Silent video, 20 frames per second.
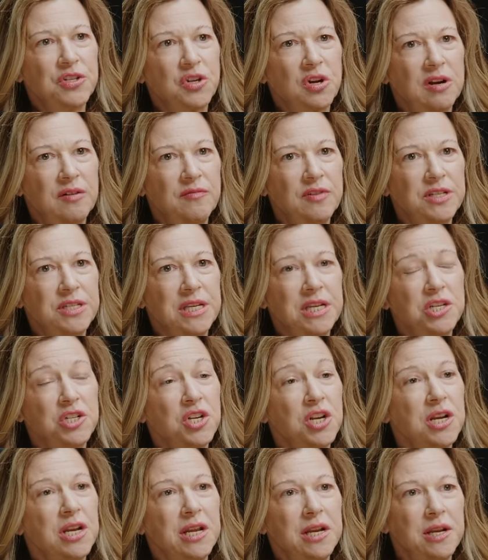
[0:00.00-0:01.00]
this
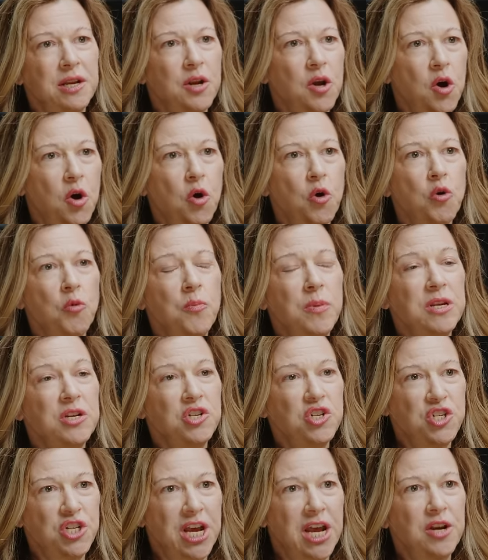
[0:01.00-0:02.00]
conversation in an
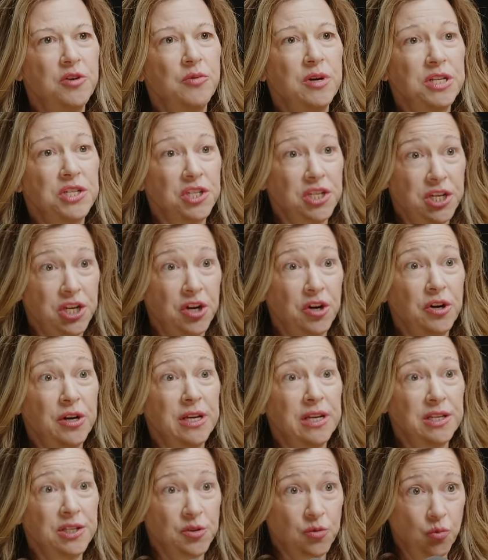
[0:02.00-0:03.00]
open, generous,
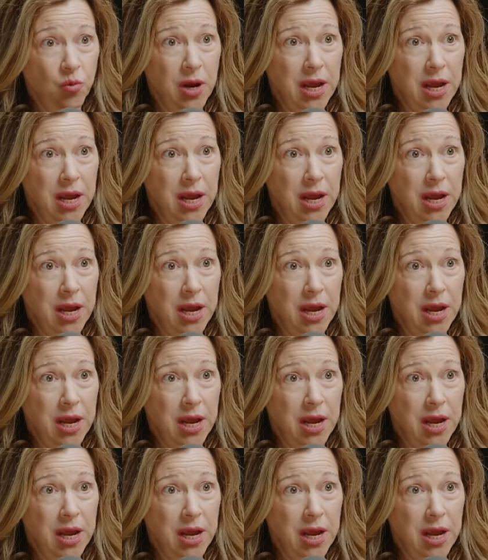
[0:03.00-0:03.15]
curious